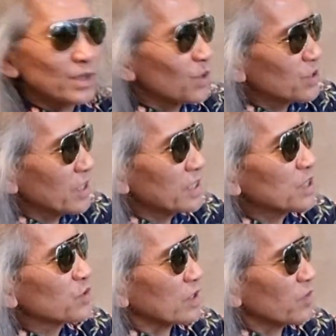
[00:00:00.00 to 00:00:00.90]
you see
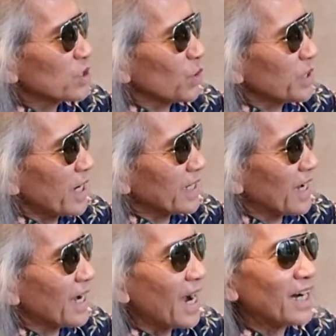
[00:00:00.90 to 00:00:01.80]
this word whisper that
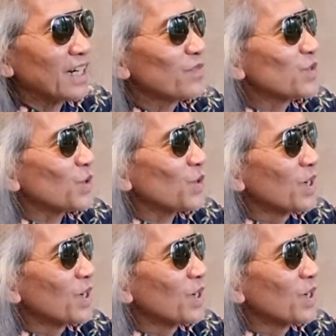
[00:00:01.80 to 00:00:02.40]
I love you,